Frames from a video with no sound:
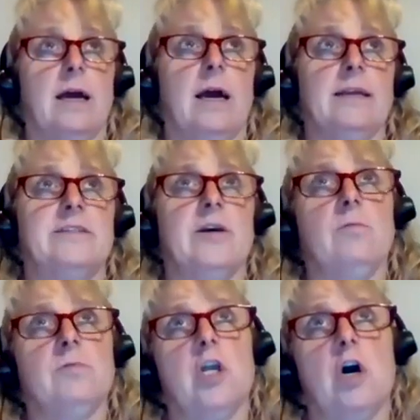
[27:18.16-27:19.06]
I
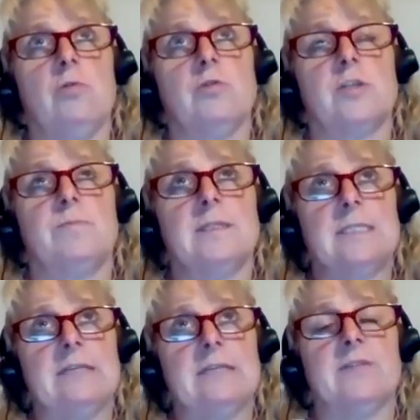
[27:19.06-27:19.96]
don't know
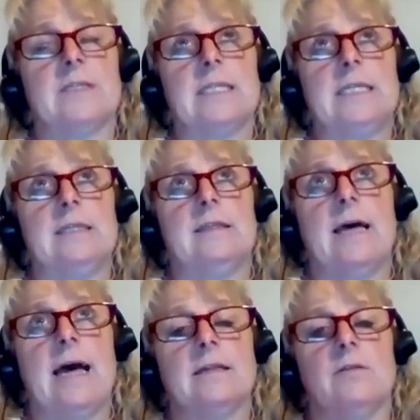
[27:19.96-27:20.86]
specifically
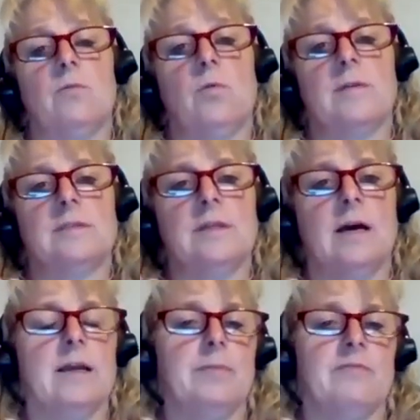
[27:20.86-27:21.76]
that the
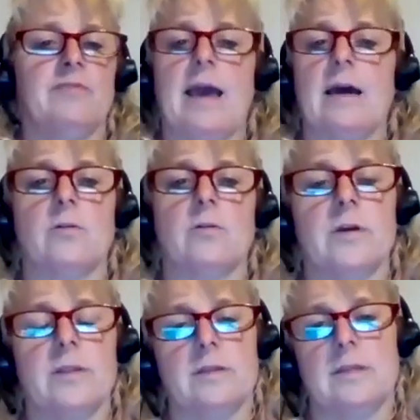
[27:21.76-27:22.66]
type of
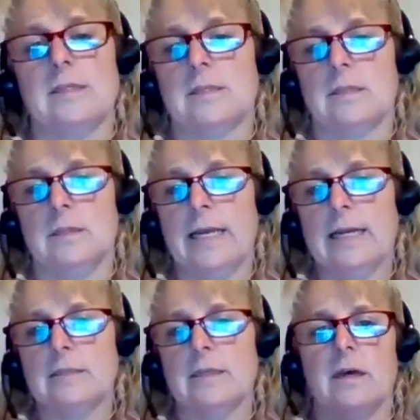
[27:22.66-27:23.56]
category that they
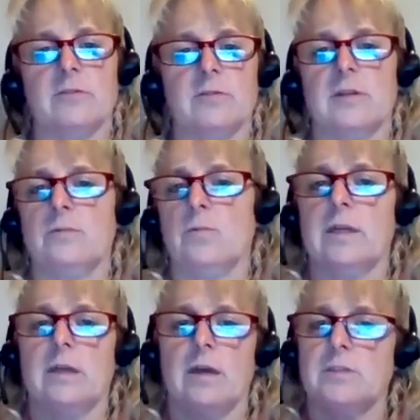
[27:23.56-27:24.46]
select, other than when
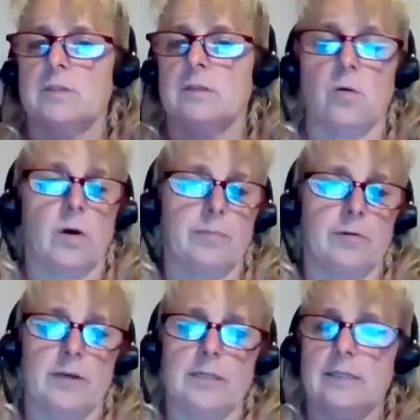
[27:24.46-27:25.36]
it comes to the
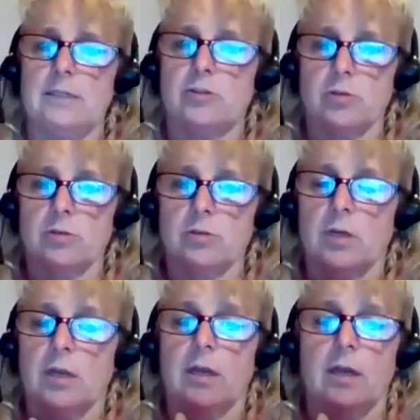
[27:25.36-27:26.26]
cooperating teacher
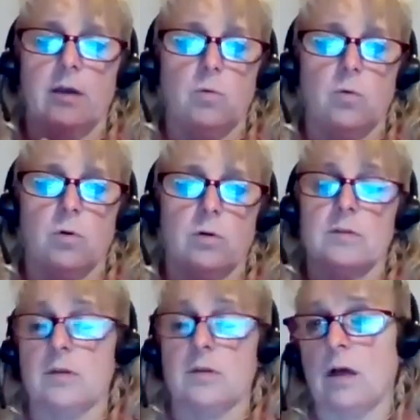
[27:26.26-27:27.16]
or
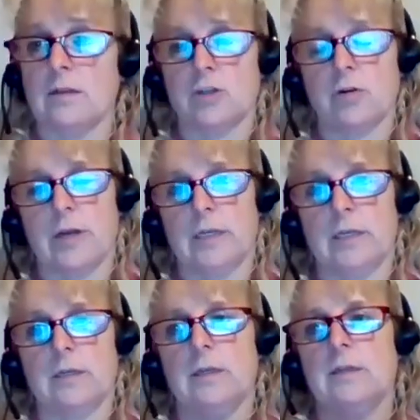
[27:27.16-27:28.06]
the college
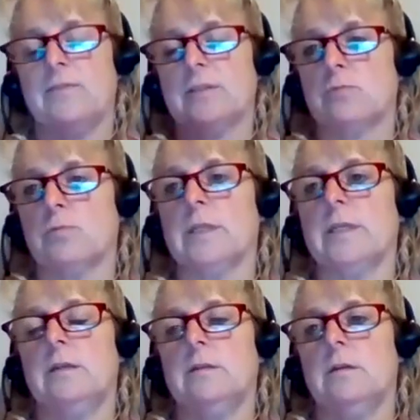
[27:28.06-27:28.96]
credit, if it's really